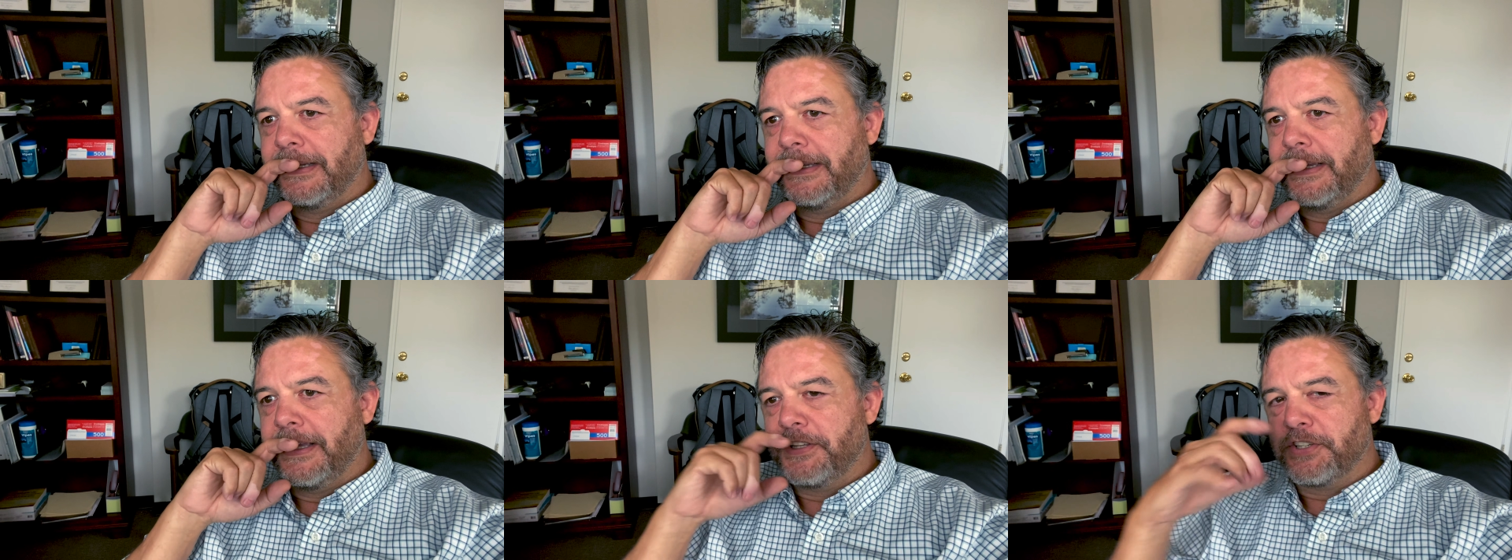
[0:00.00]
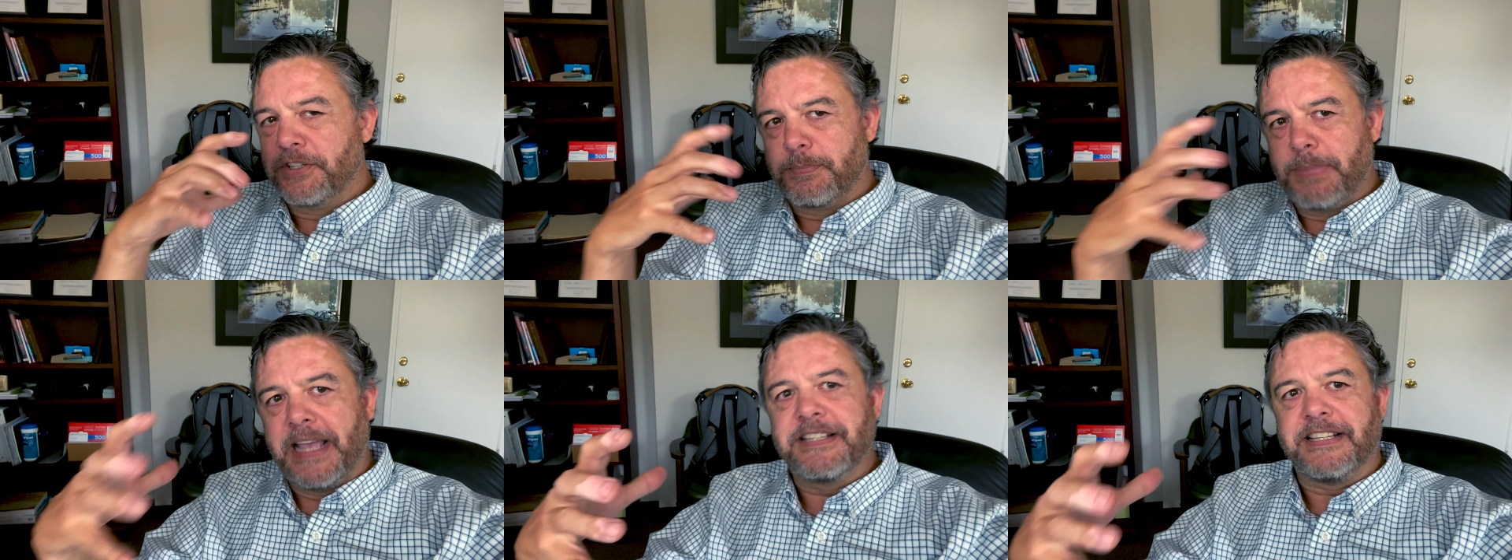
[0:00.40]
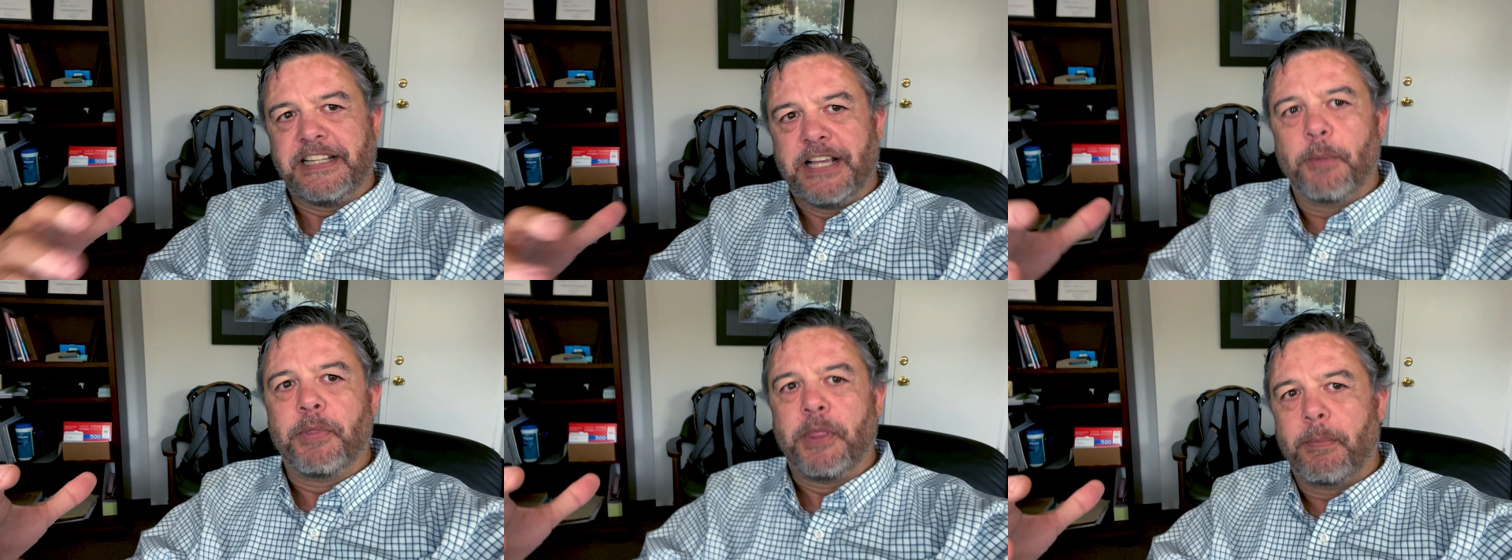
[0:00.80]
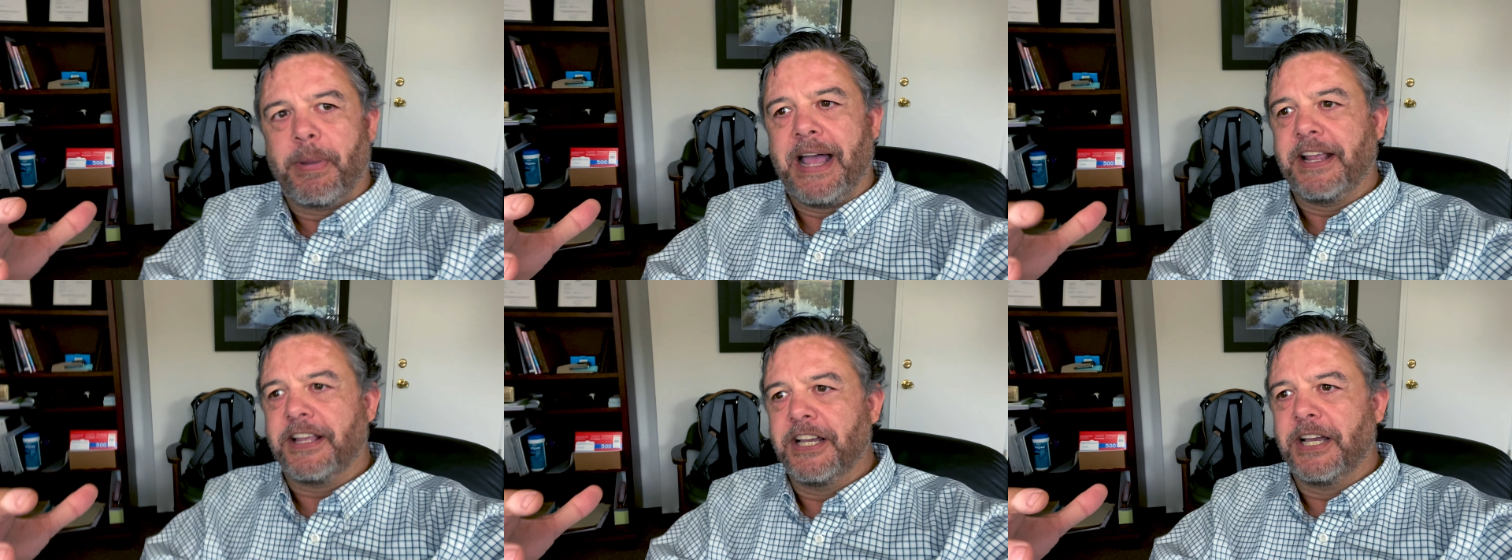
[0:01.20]
It just basically opened the
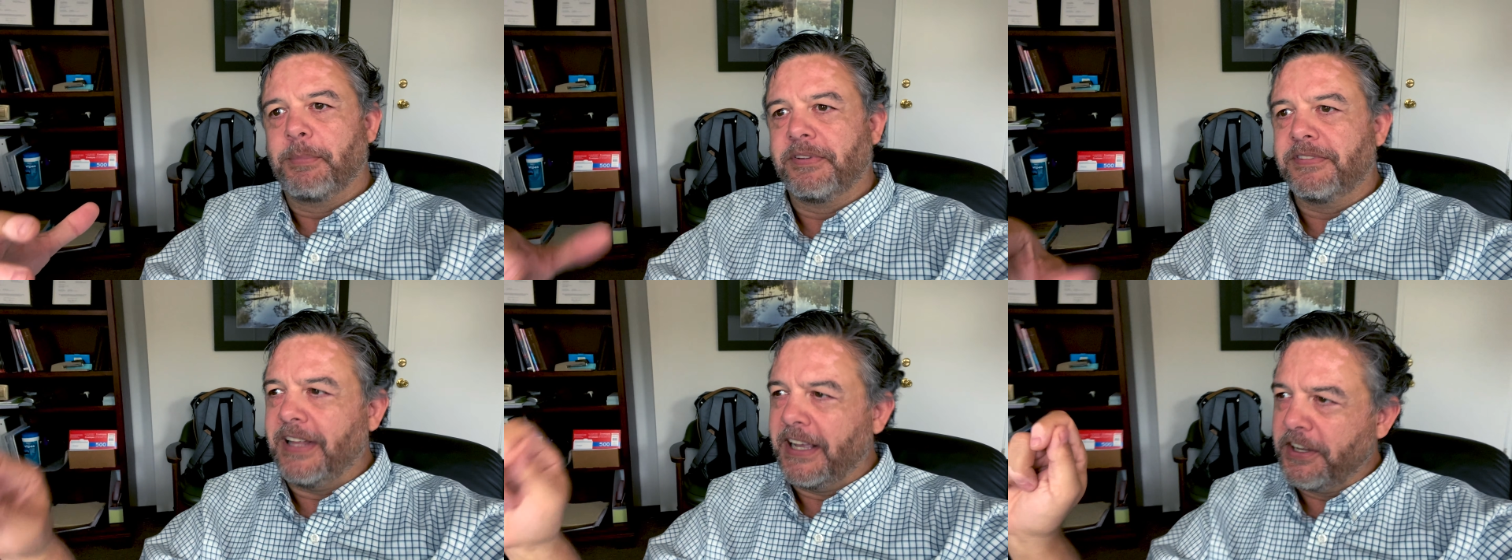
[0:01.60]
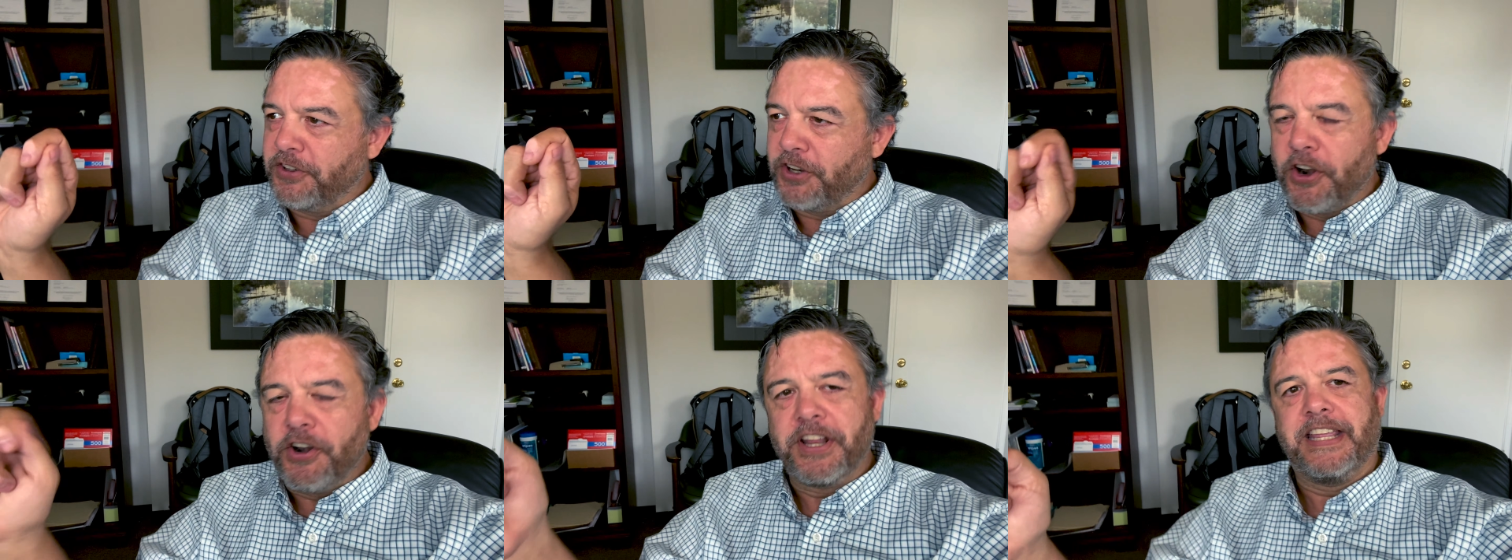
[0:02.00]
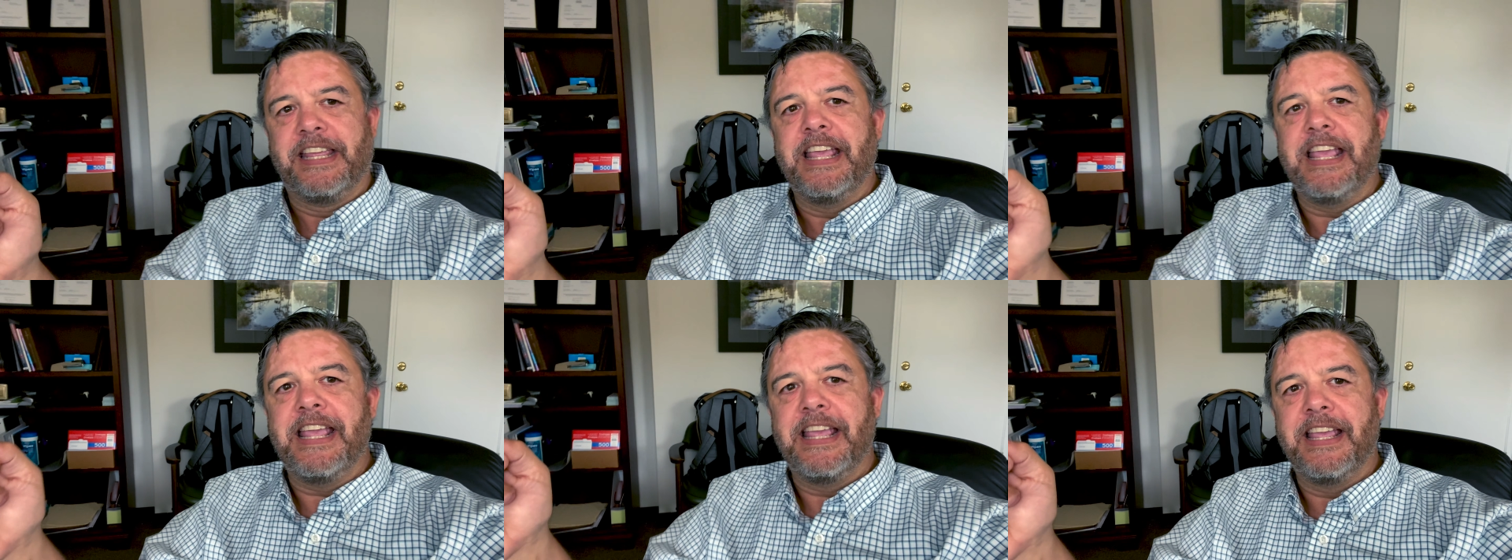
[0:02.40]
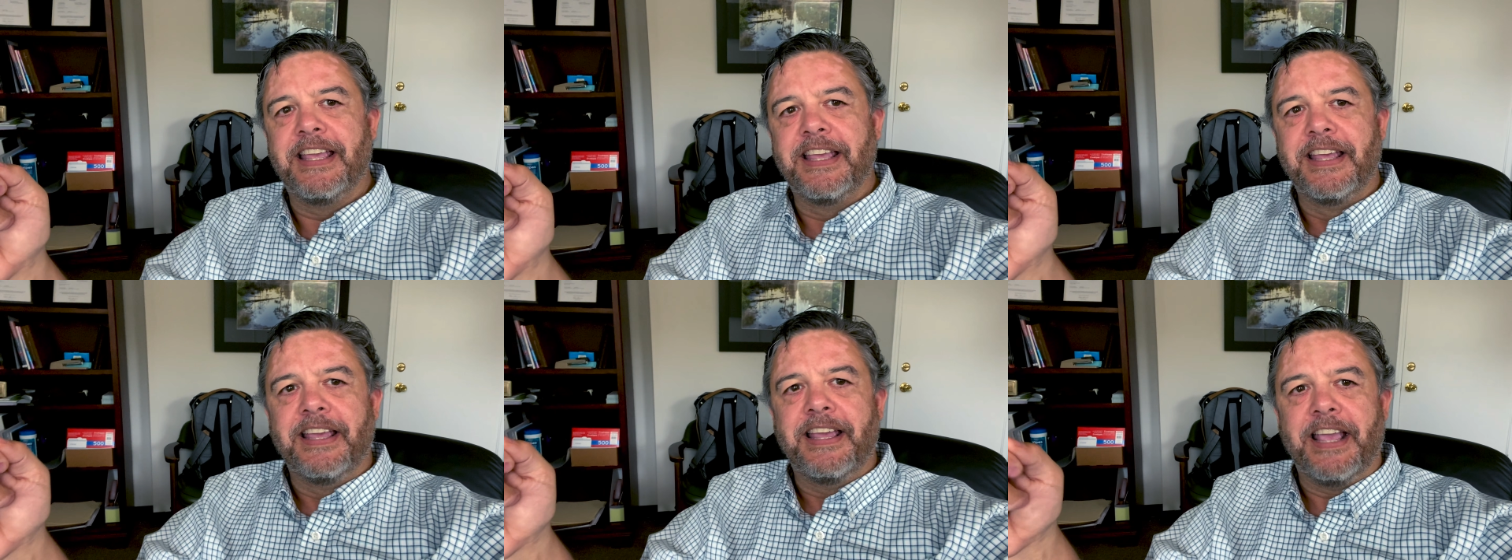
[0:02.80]
bike up. It's like it turned a key
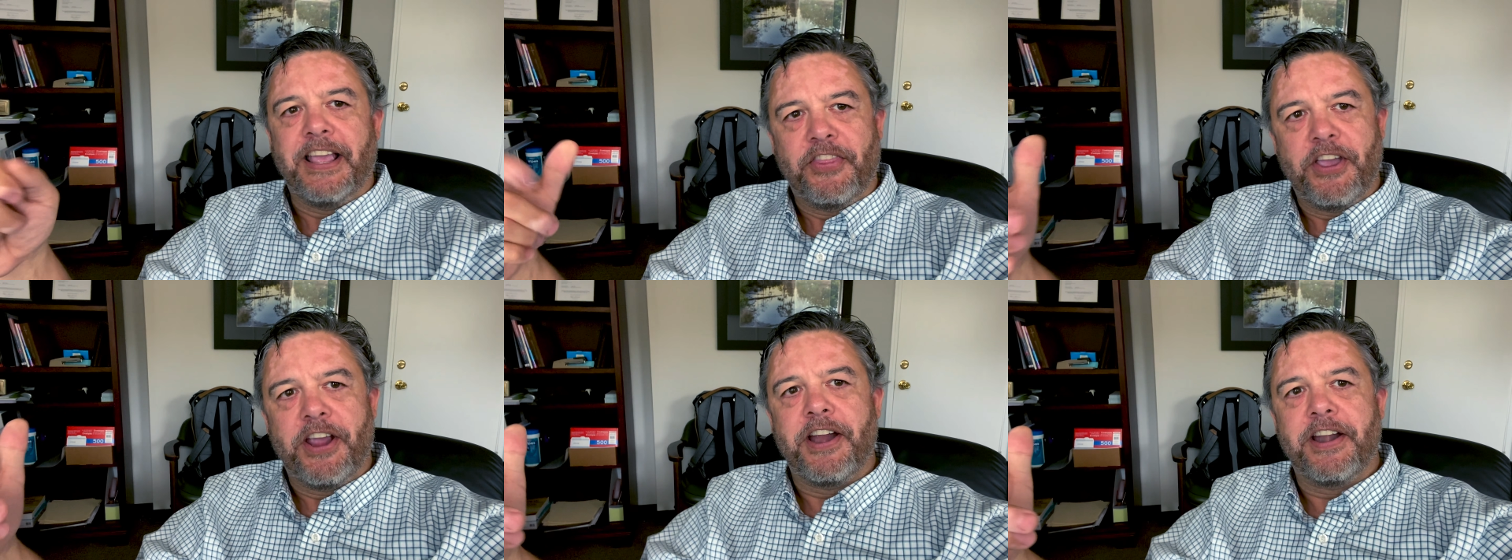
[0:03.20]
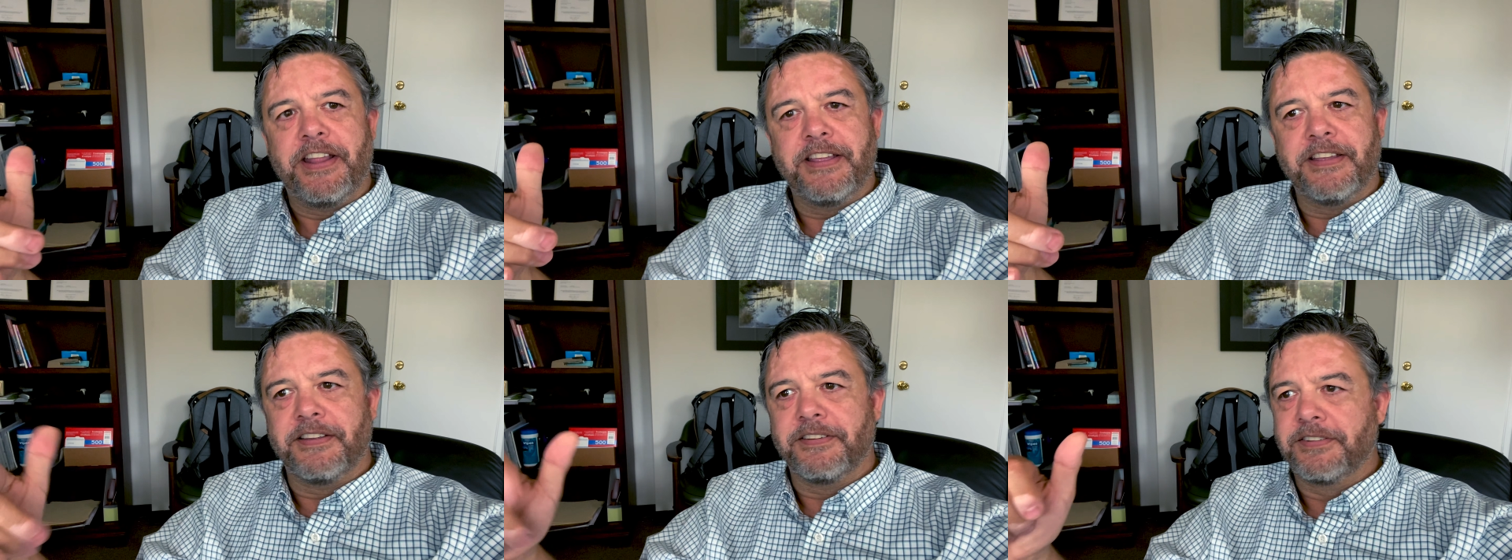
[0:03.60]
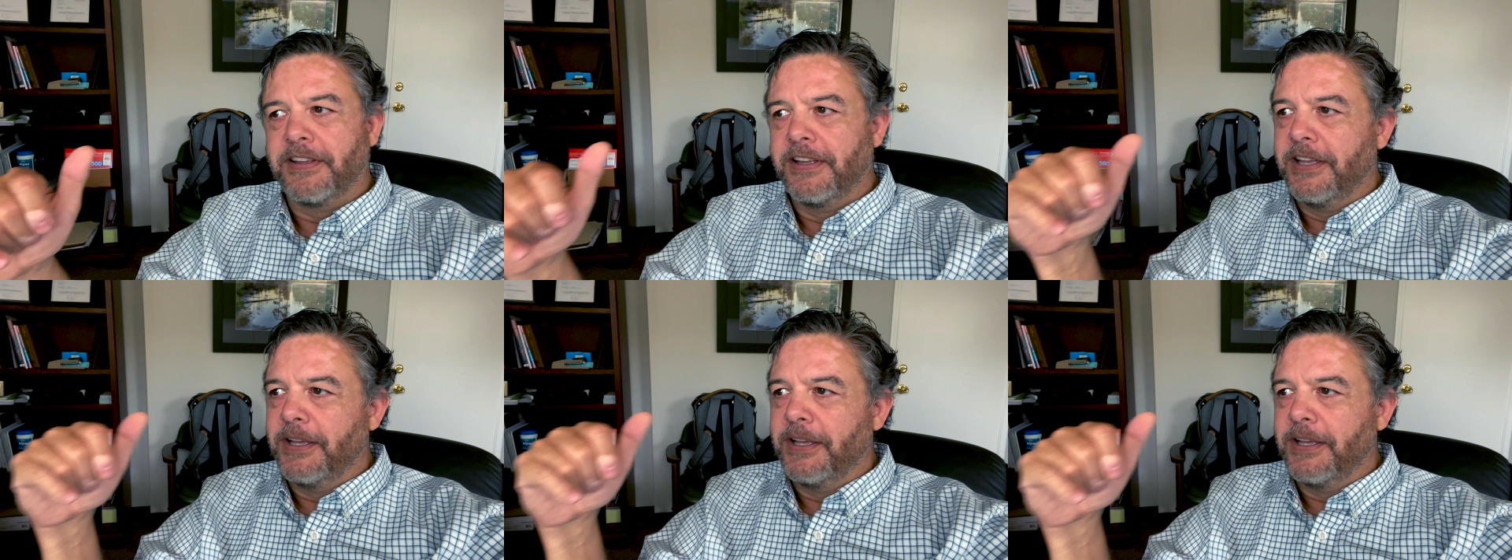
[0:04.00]
and there it is.